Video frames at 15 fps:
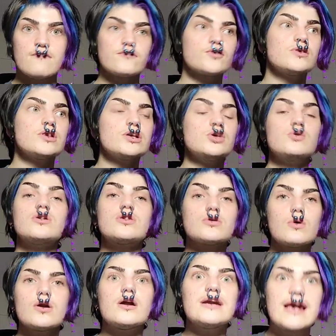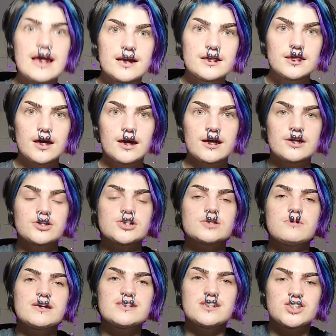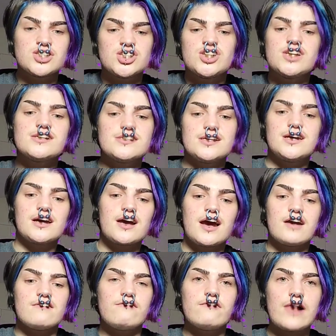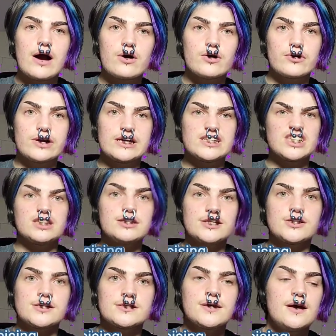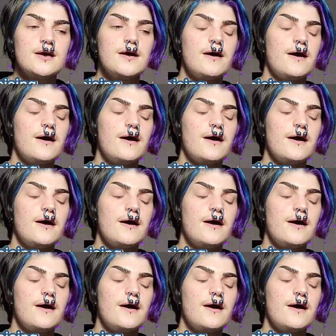You can throw it on anything and it just makes it cheesy and kind of floury and delicious.